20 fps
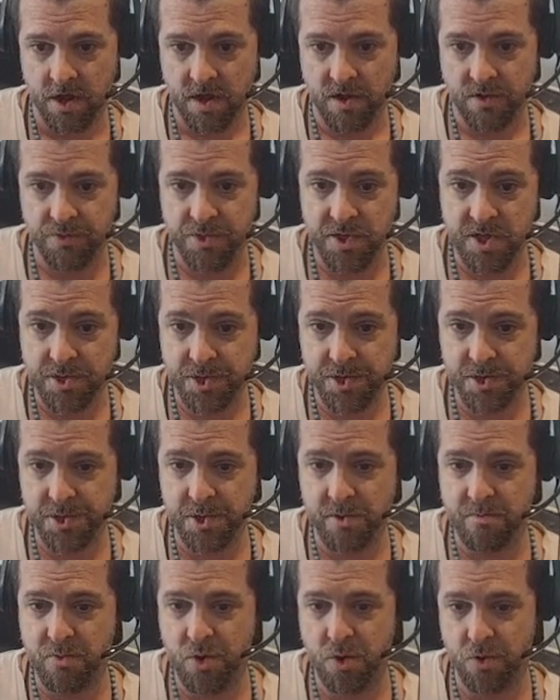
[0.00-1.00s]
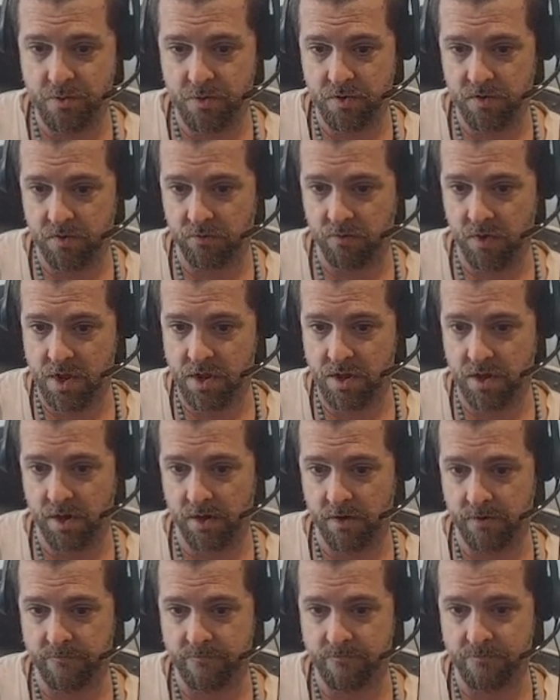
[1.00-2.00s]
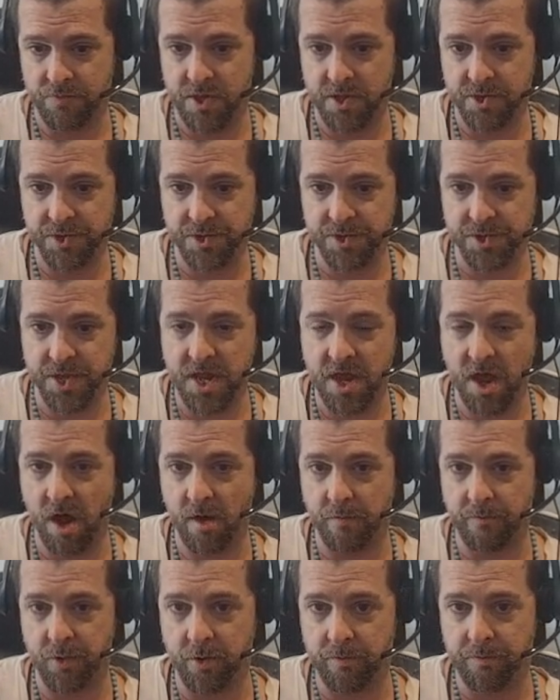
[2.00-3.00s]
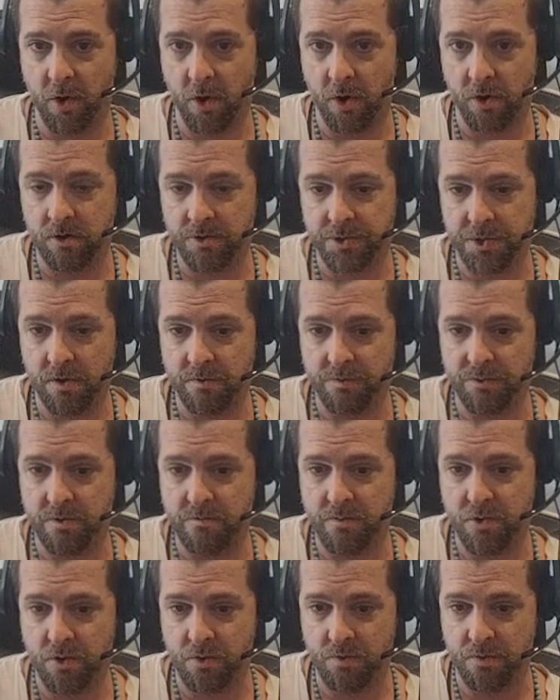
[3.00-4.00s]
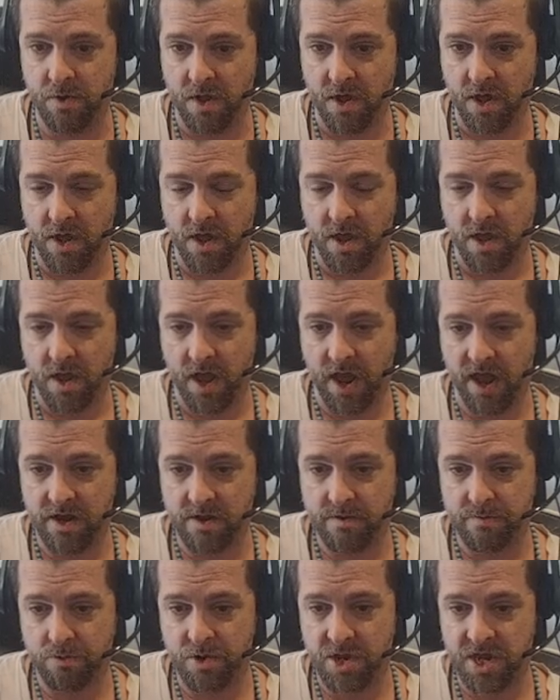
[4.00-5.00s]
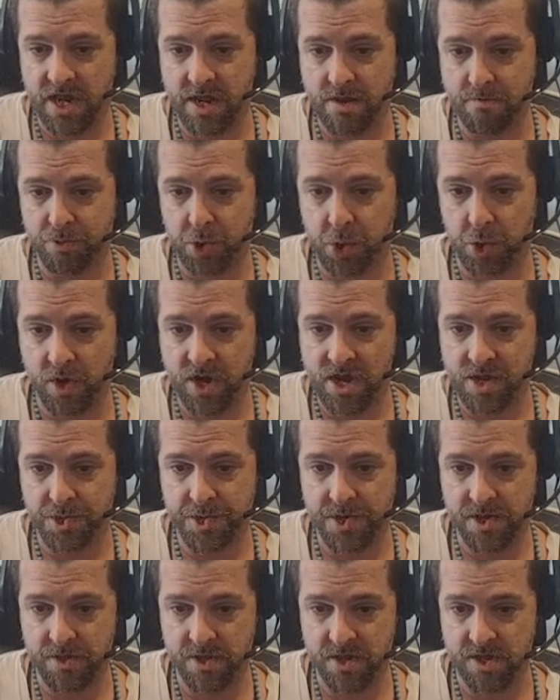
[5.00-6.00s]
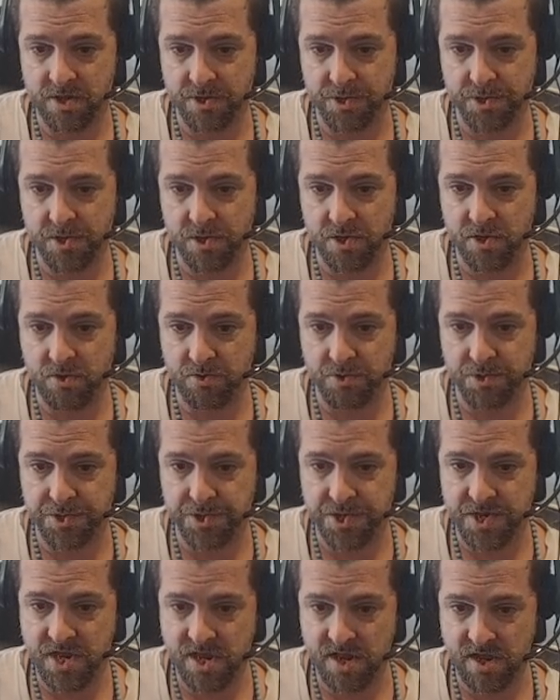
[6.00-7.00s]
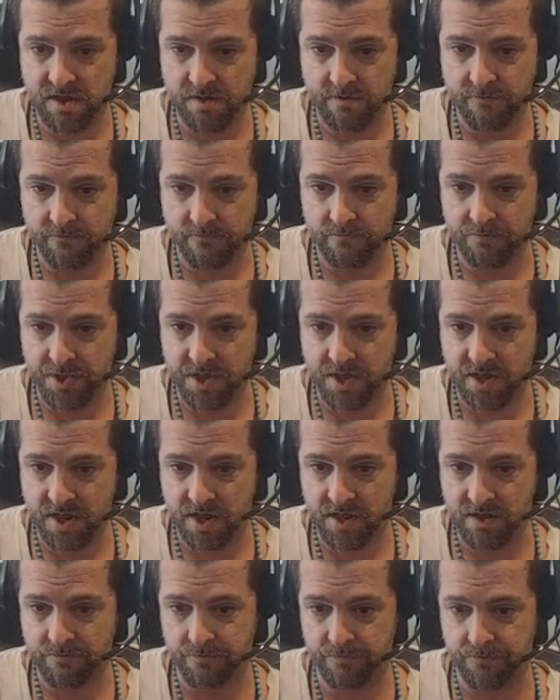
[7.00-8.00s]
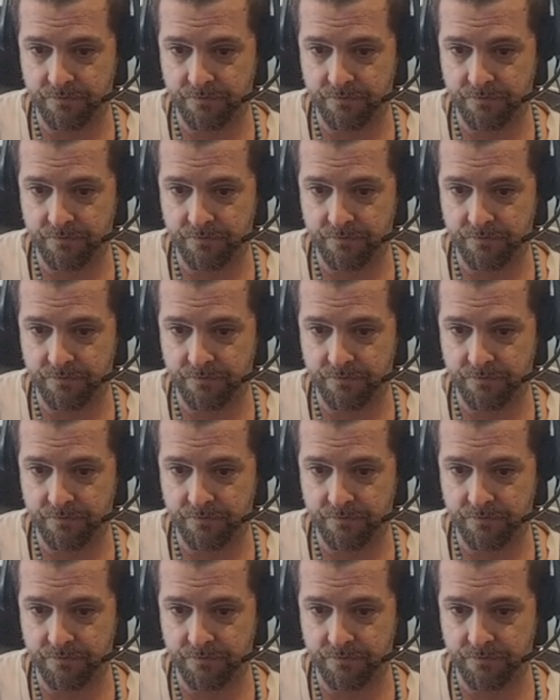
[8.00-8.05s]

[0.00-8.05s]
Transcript: This is the moon right here. This is the upper part of the moon. And if we keep tracing this, you'll see that it